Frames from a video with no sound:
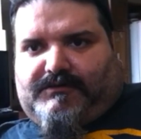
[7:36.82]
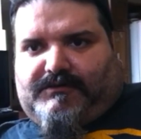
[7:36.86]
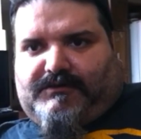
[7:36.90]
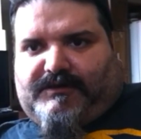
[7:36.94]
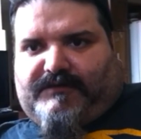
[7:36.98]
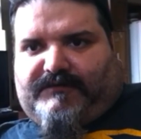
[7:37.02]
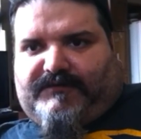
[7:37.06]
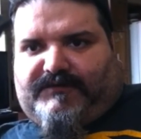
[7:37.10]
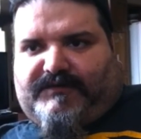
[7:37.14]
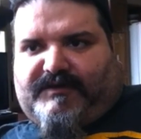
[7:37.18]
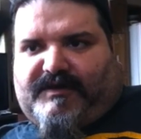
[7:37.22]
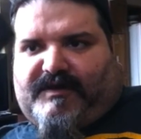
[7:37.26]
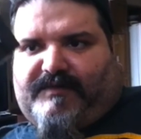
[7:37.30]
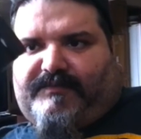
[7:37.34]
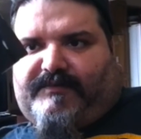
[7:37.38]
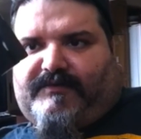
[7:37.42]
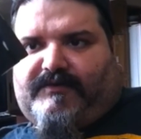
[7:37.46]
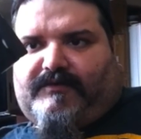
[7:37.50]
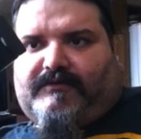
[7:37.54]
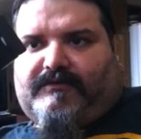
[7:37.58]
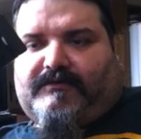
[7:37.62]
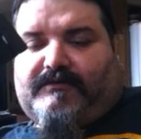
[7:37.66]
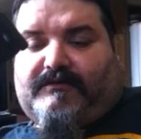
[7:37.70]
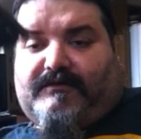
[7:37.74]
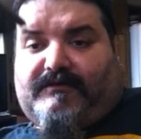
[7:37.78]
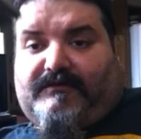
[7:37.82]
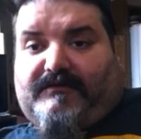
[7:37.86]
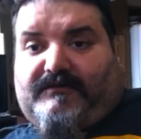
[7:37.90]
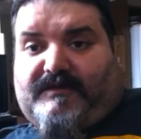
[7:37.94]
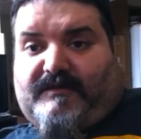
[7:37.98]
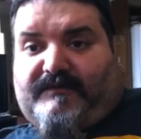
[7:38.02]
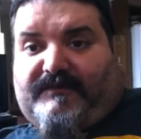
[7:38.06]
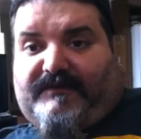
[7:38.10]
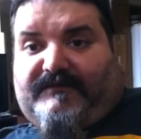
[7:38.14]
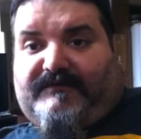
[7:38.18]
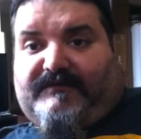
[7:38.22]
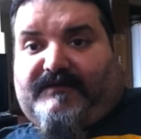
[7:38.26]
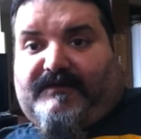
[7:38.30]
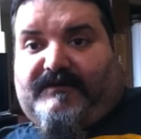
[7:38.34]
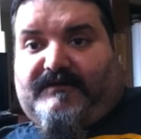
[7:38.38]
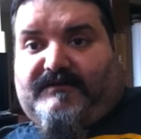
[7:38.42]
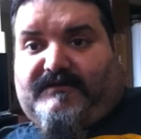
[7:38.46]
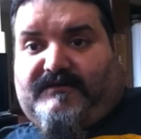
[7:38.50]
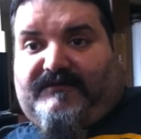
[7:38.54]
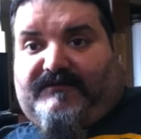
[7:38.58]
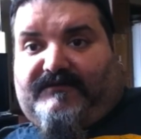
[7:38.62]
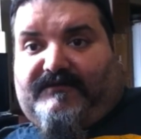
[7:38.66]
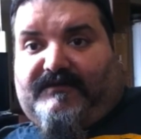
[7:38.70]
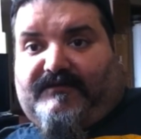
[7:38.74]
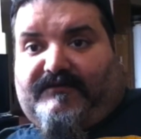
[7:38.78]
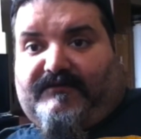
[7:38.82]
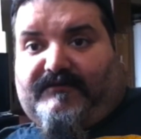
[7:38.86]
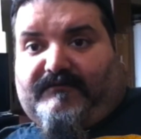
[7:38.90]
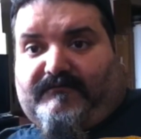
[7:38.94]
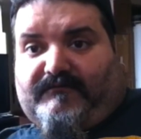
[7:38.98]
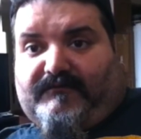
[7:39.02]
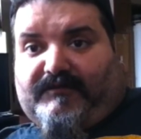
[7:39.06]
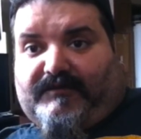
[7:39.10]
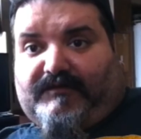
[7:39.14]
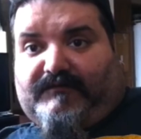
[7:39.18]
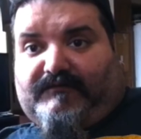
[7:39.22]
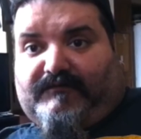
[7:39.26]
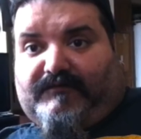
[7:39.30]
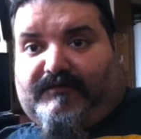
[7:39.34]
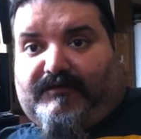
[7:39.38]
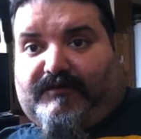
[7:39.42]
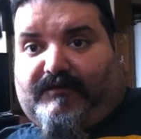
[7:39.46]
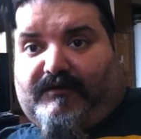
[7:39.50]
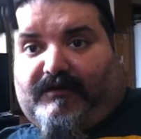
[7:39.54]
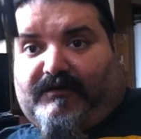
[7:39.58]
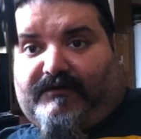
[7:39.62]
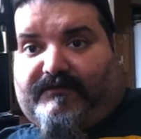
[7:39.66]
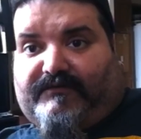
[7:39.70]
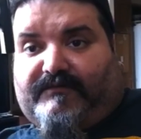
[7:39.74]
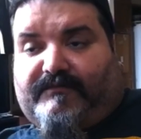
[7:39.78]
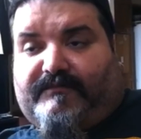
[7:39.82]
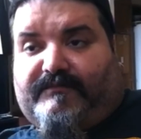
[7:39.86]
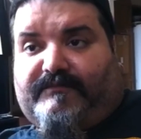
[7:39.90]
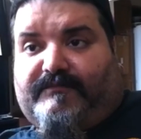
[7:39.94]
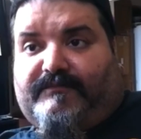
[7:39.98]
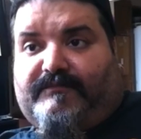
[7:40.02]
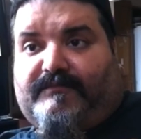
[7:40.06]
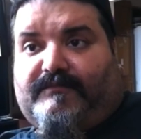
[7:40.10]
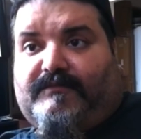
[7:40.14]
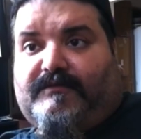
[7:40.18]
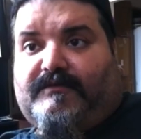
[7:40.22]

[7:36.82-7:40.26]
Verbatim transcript: knife sharpener. And let me tell you, these things are really, really awesome.